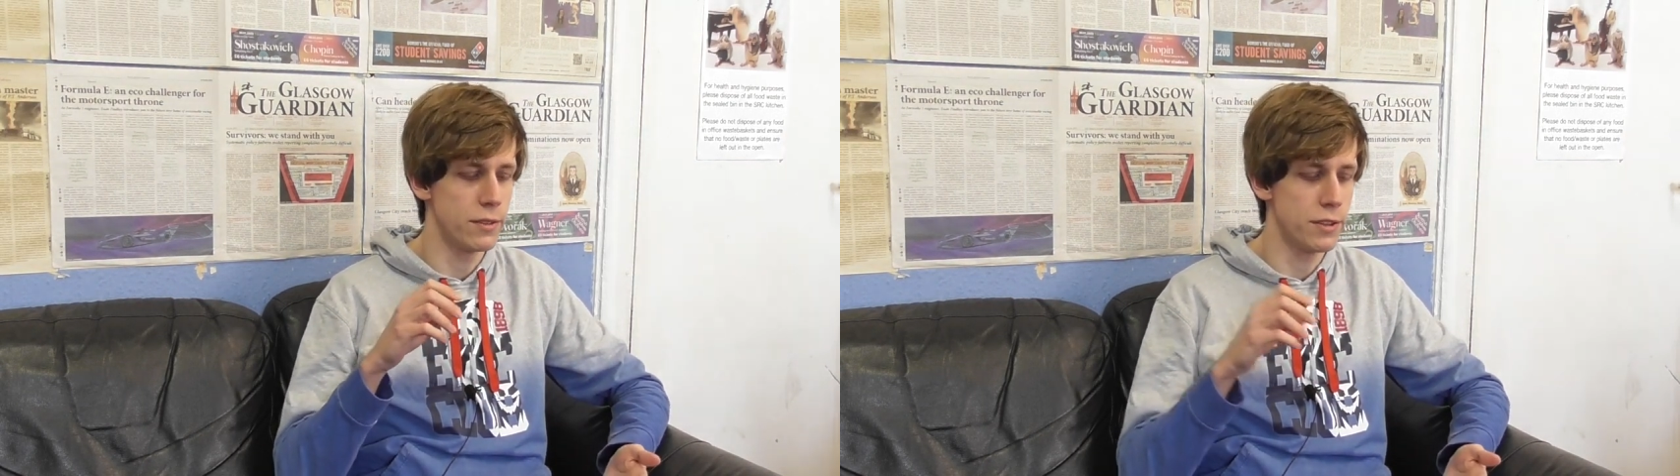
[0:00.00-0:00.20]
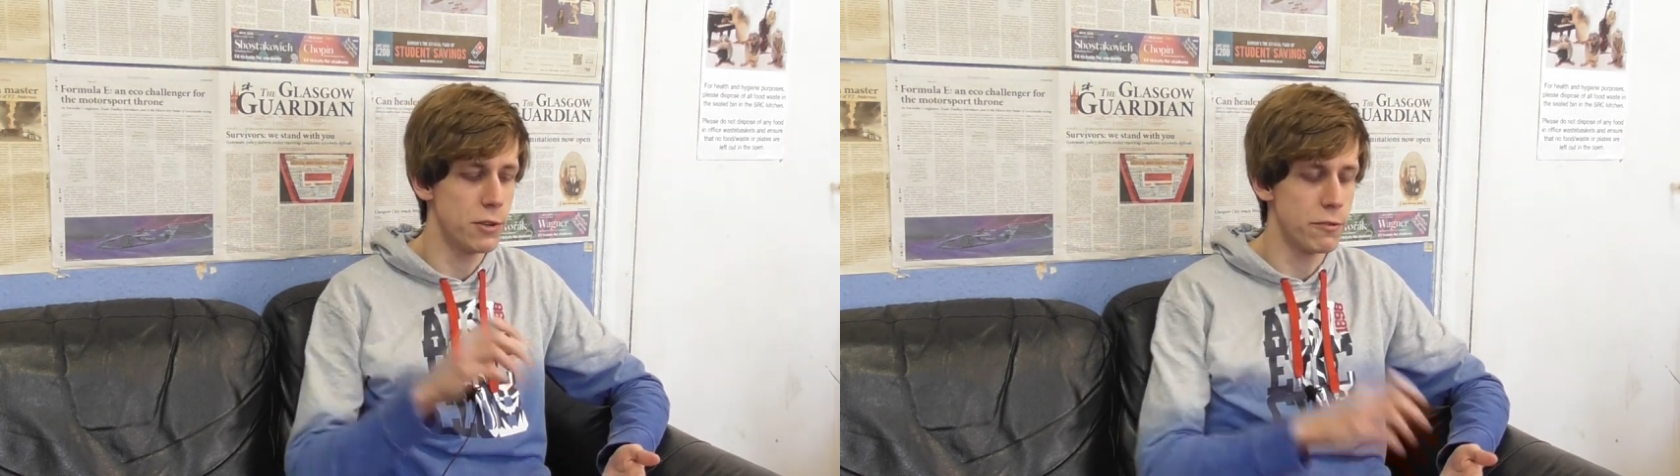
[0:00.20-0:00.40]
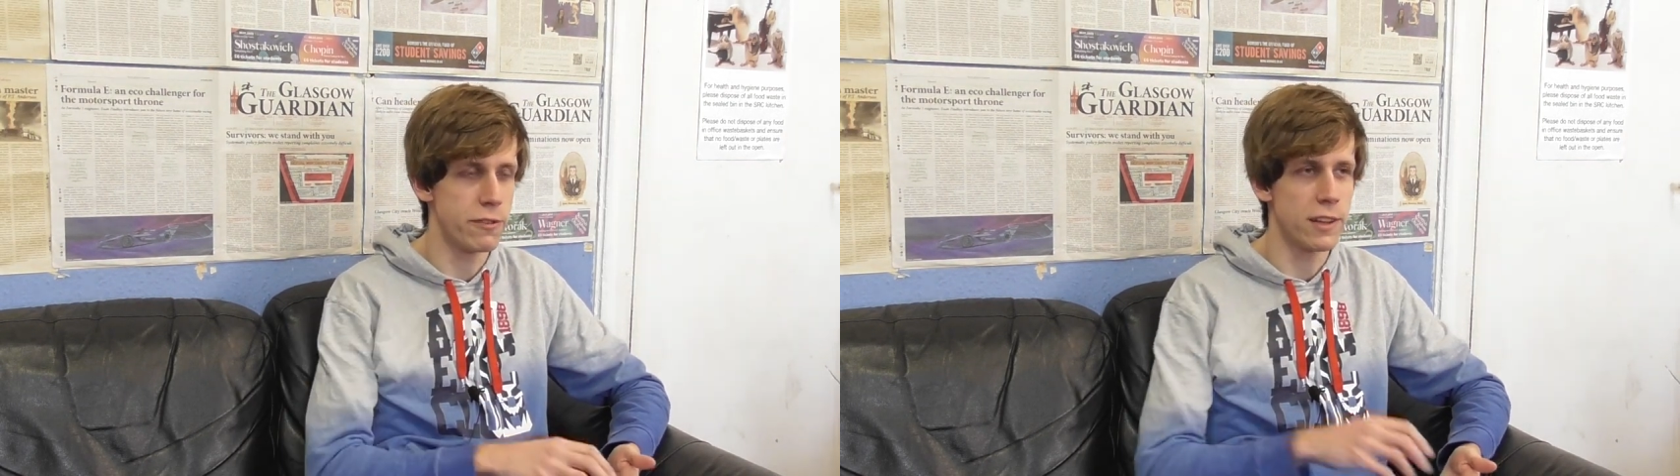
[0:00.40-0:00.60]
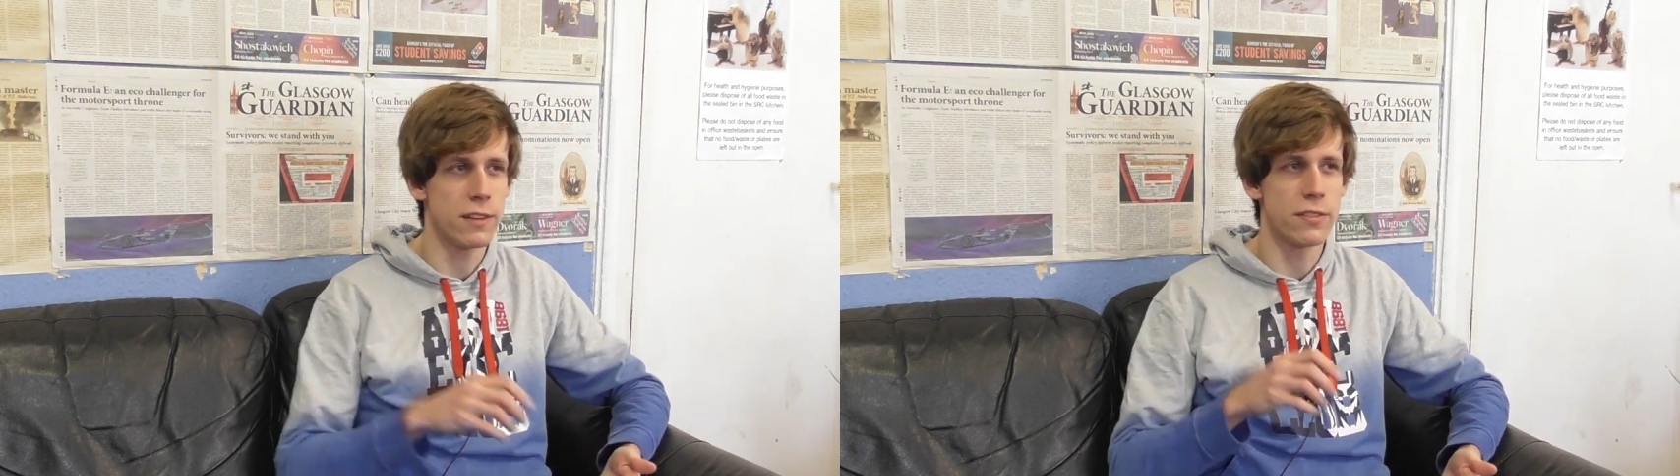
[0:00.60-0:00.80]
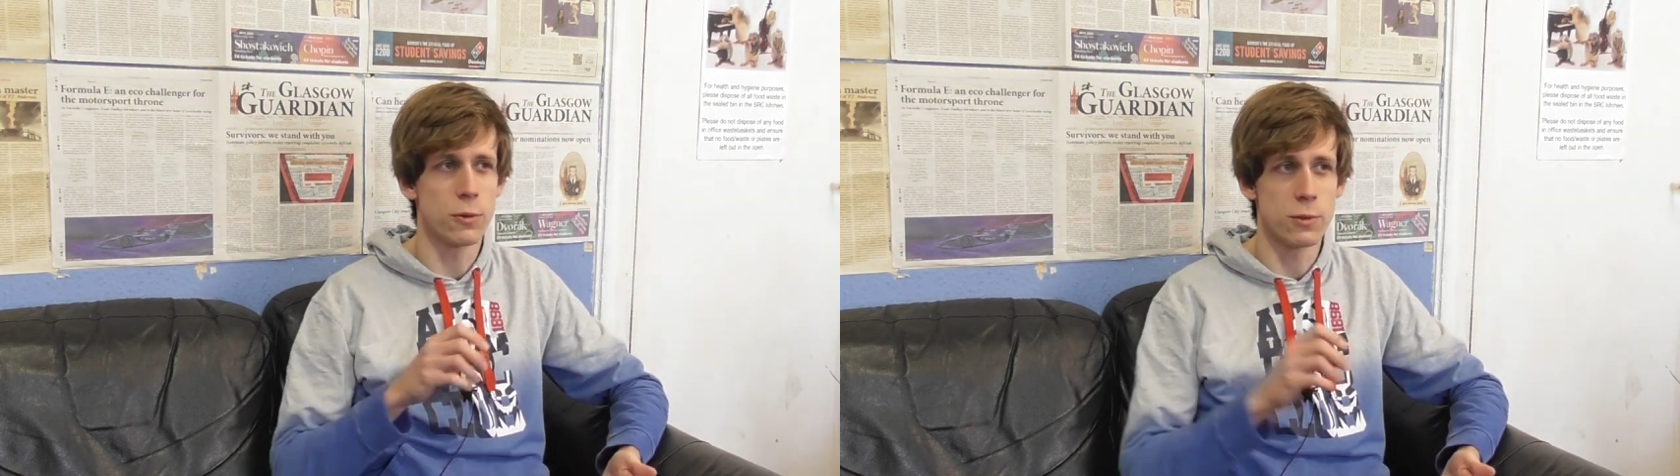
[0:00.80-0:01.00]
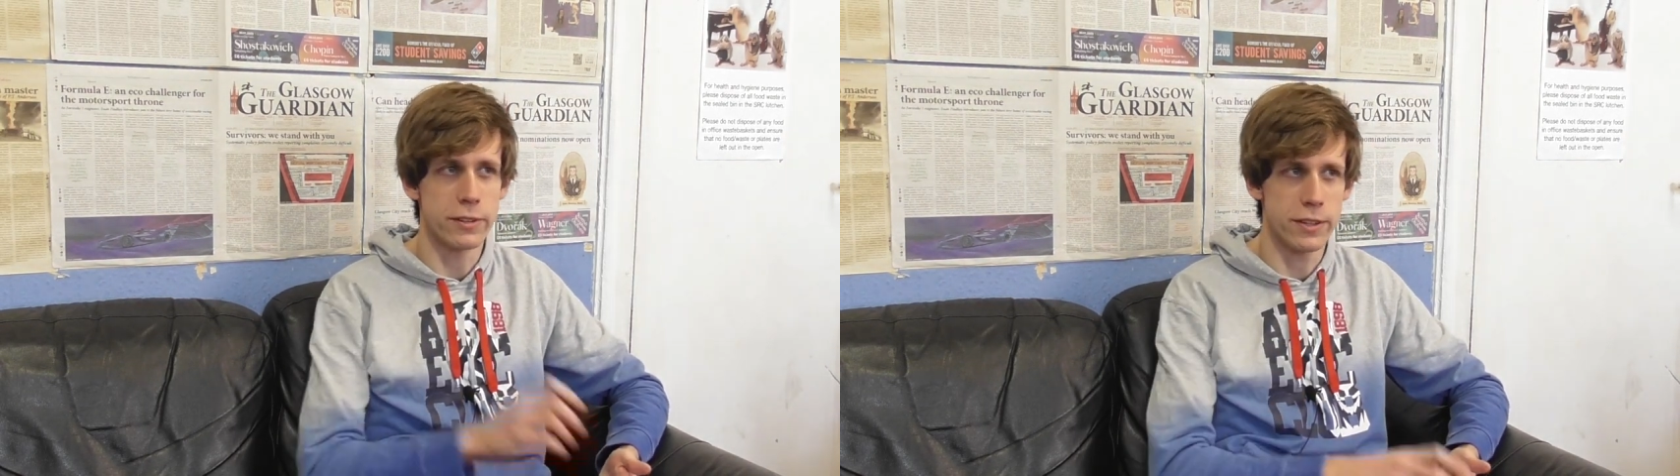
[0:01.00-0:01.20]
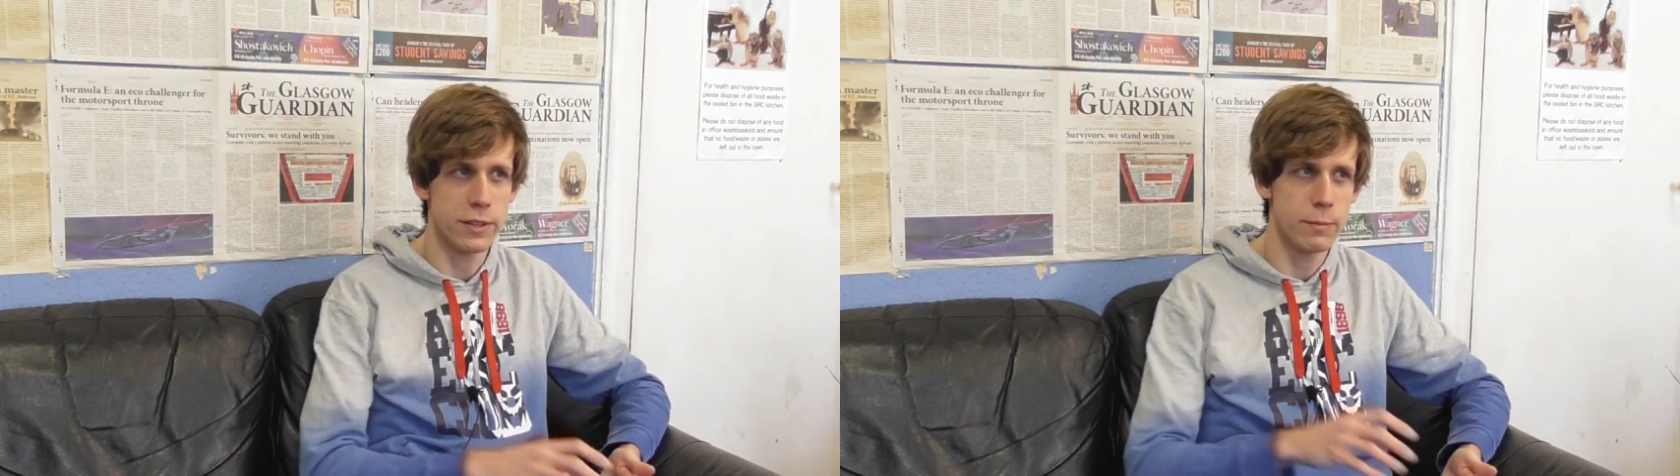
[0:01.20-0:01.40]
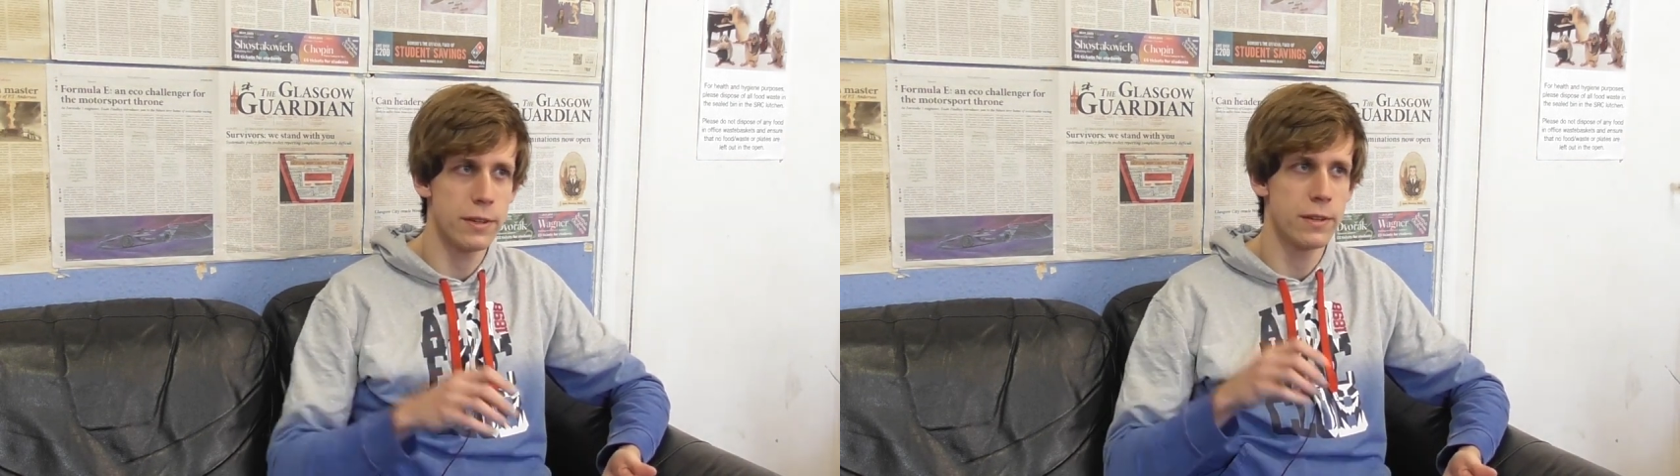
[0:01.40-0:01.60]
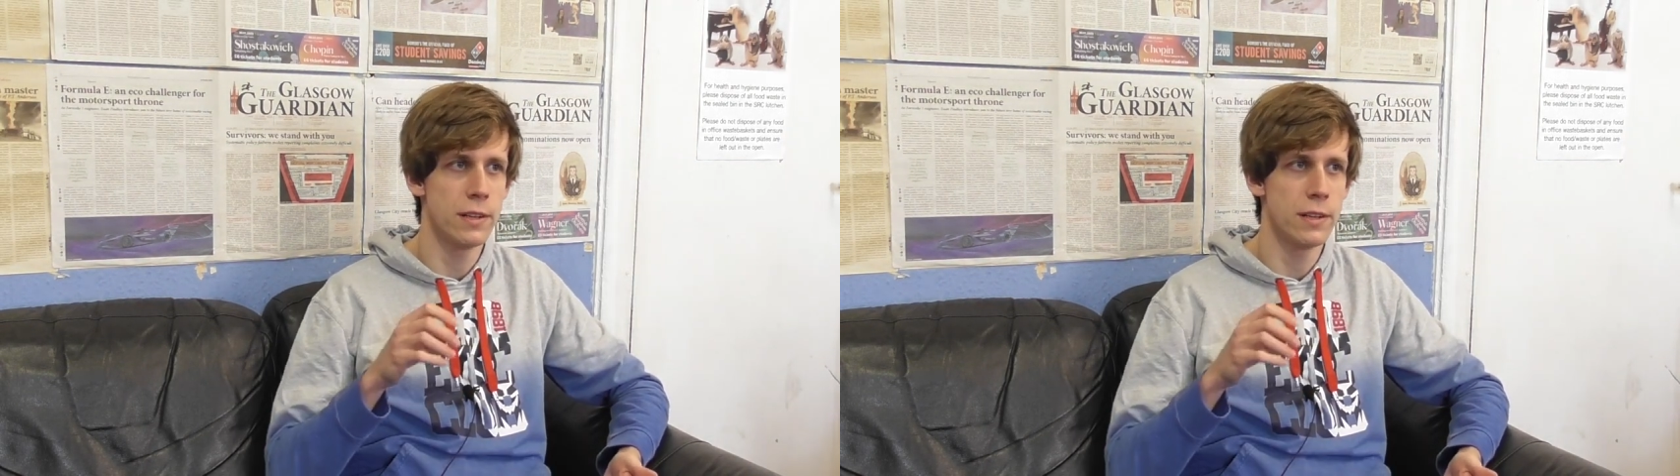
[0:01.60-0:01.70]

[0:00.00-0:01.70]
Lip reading: new things all the time.